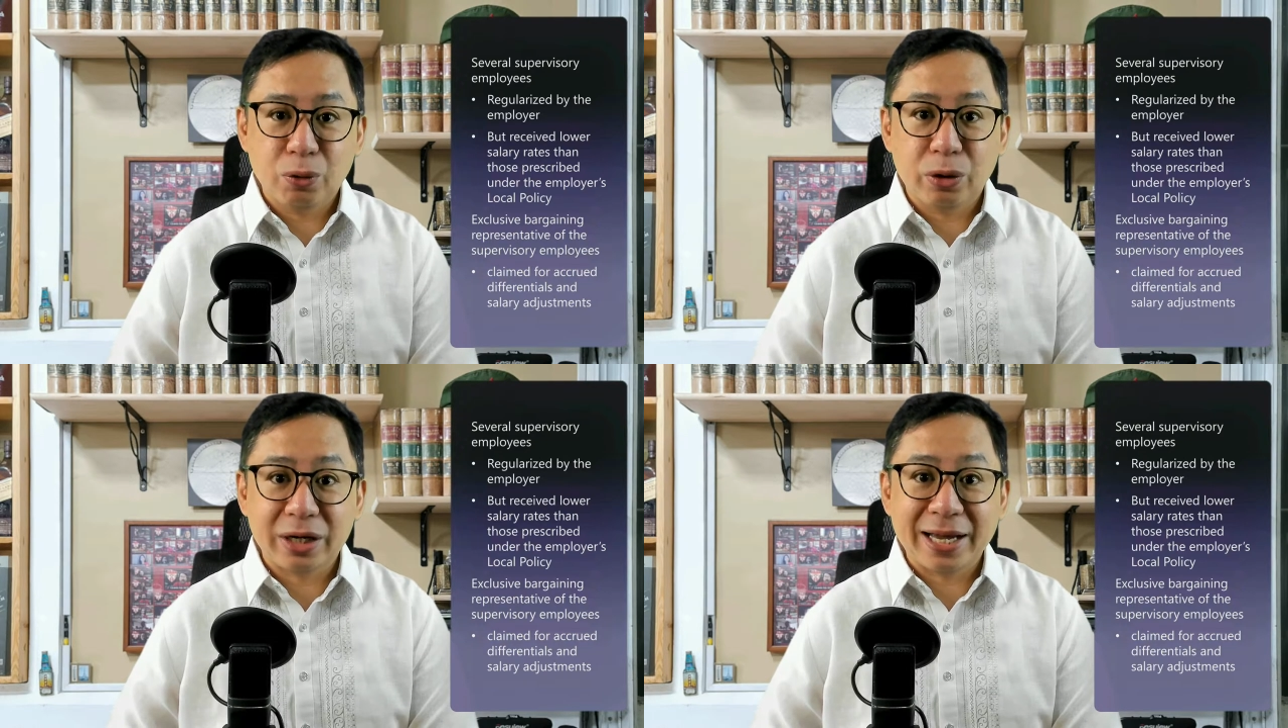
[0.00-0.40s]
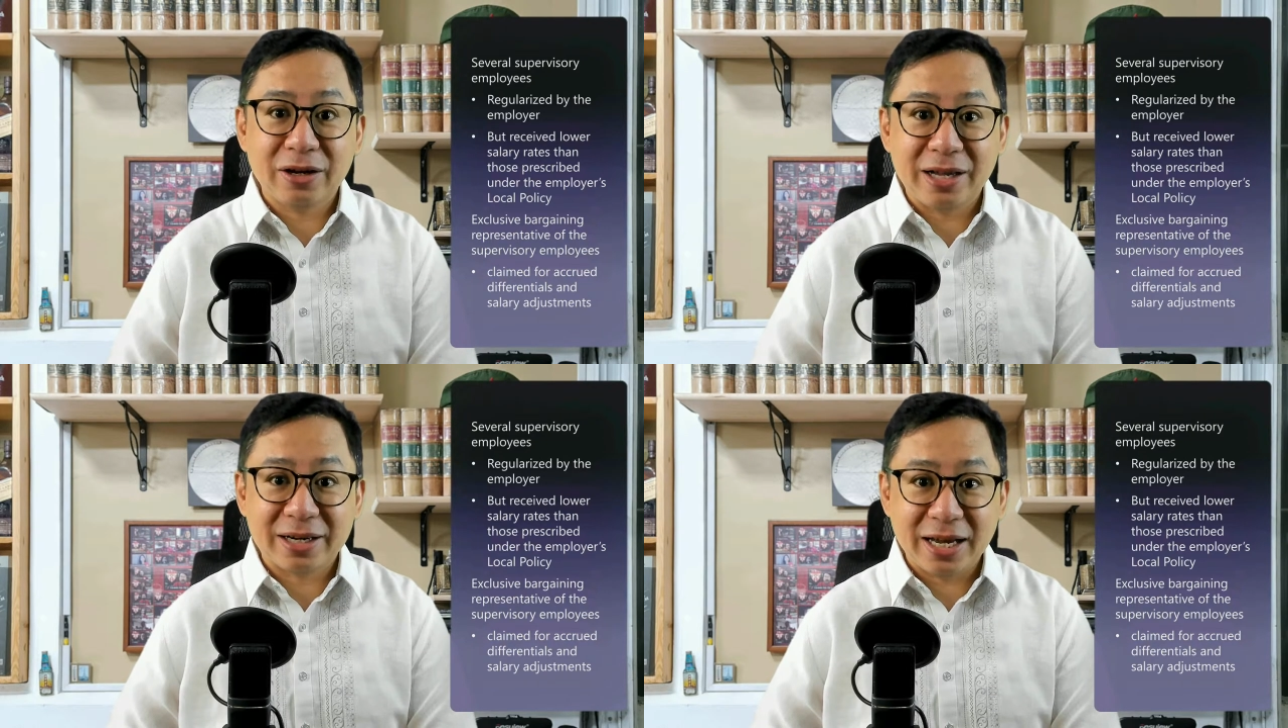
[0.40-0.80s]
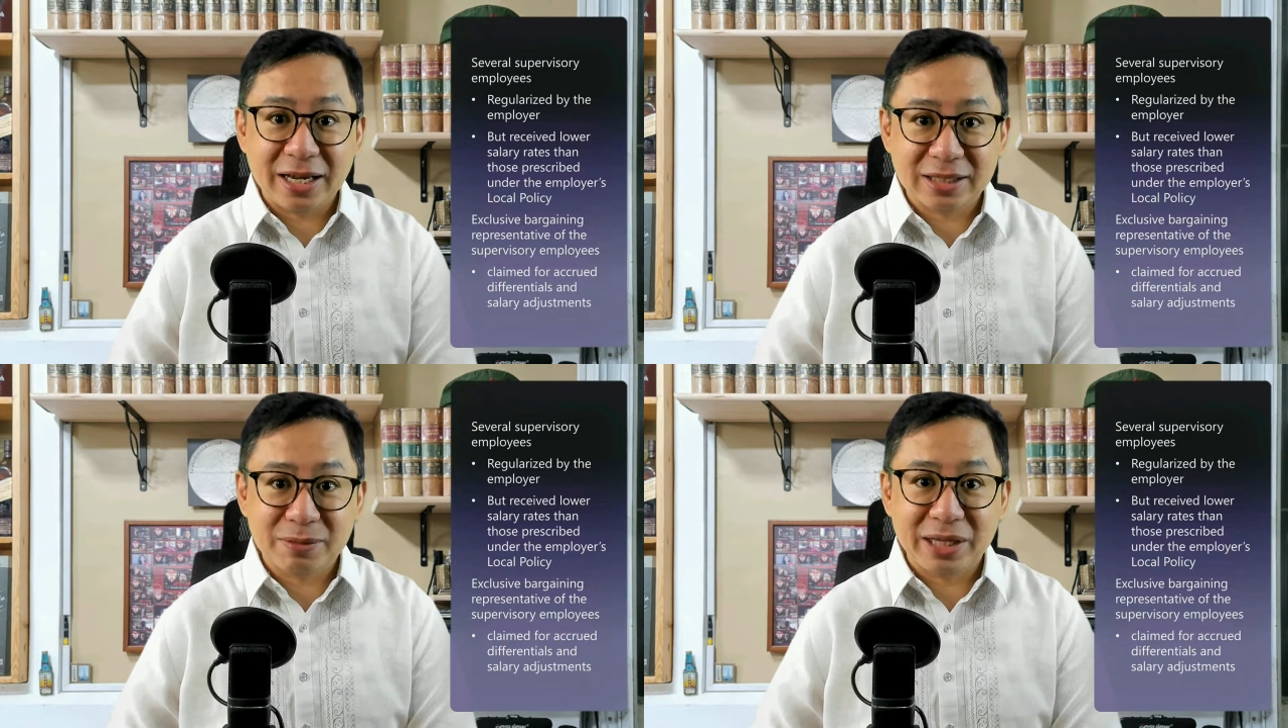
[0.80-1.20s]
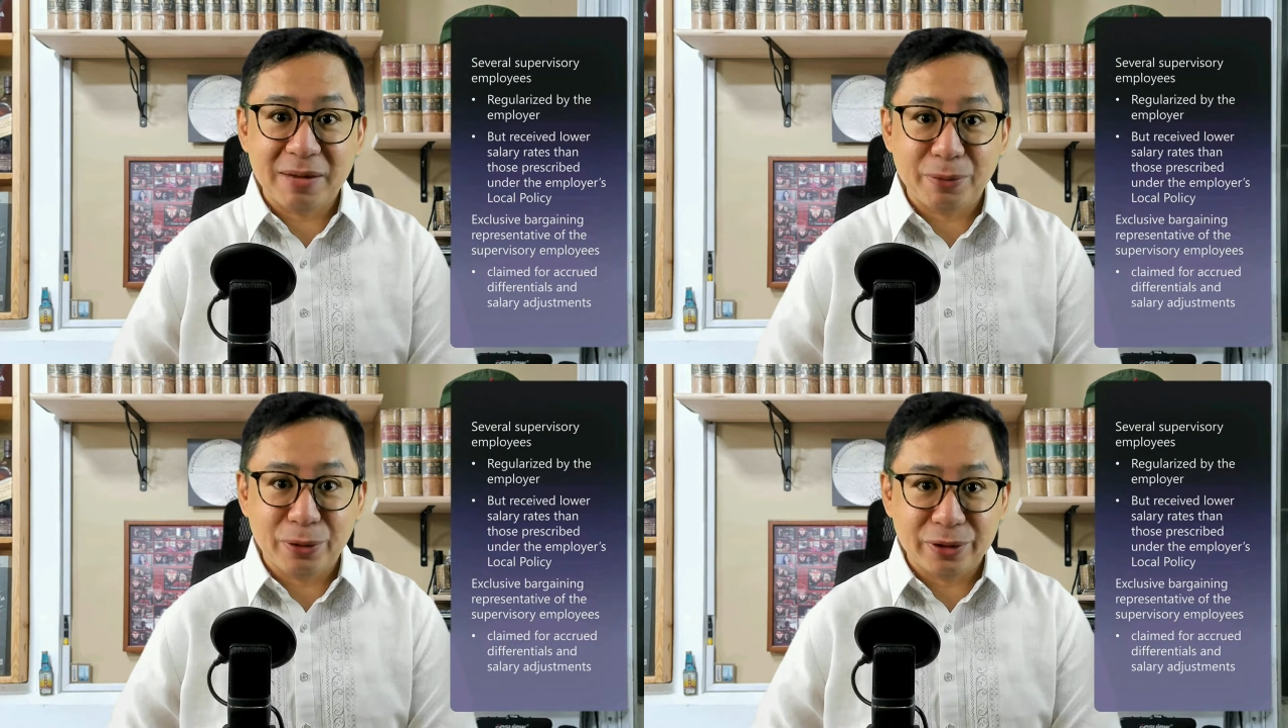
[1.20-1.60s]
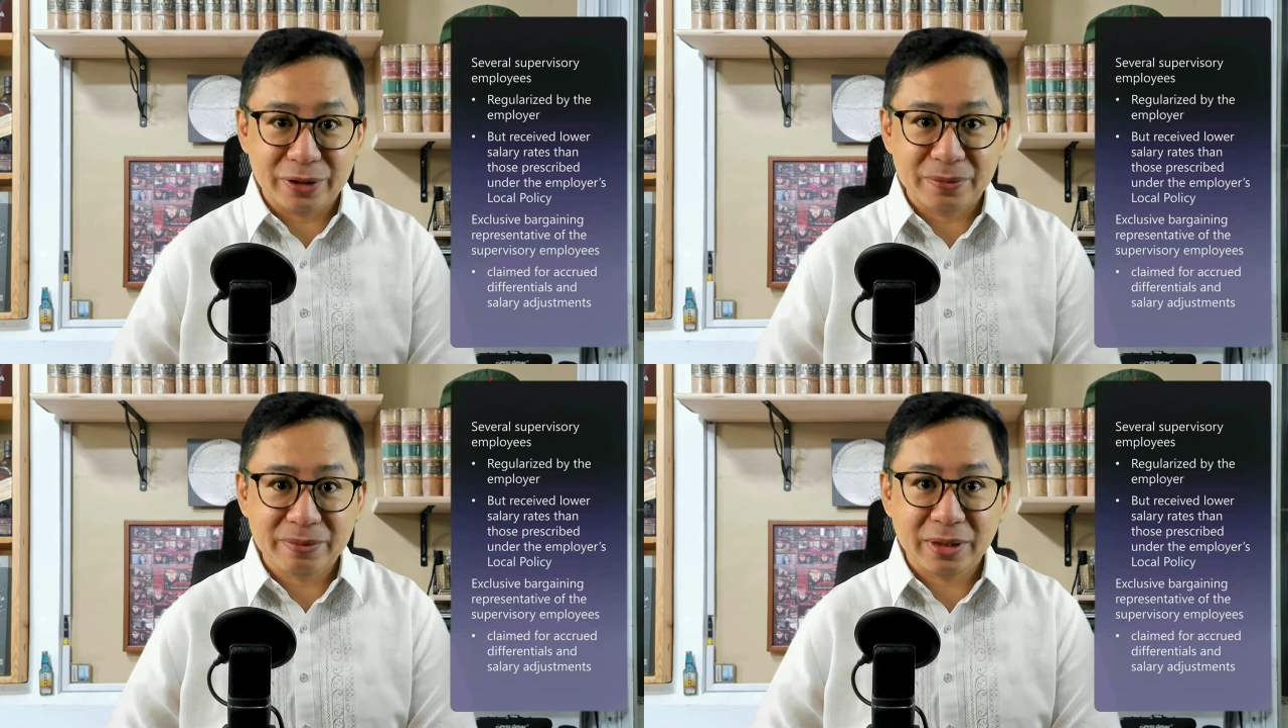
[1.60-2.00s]
were regularized by the
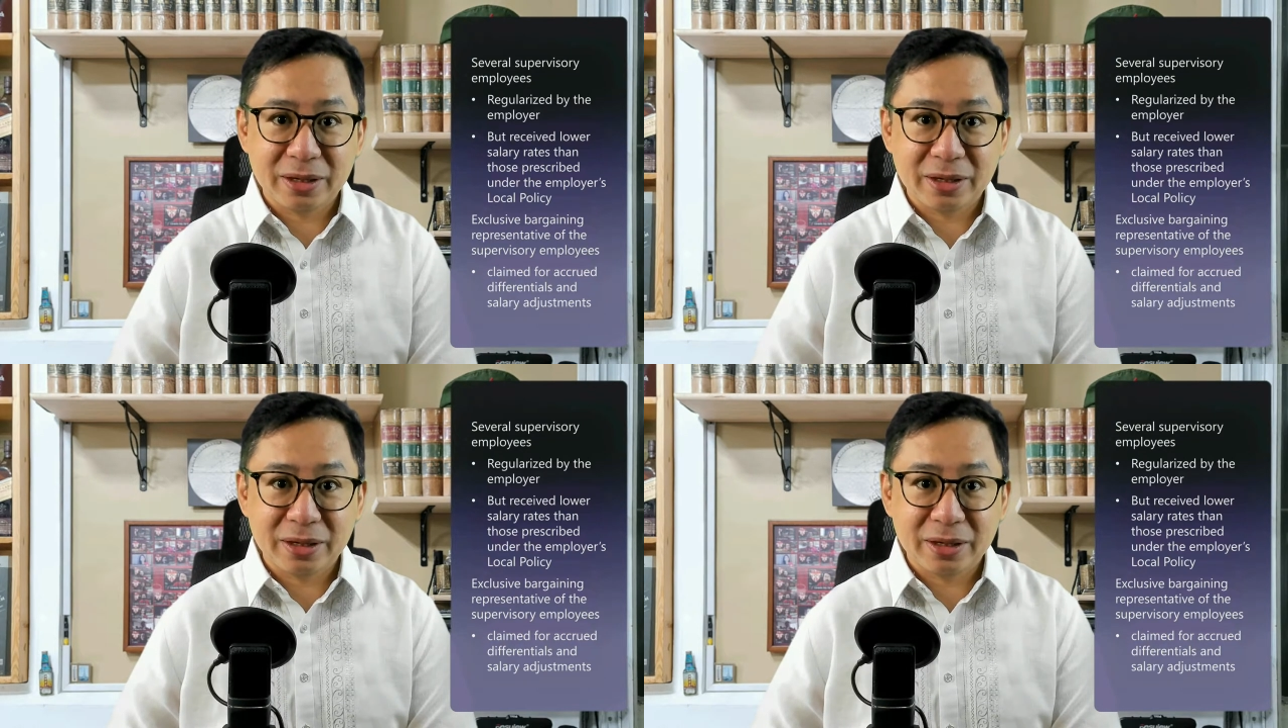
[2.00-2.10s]
employer,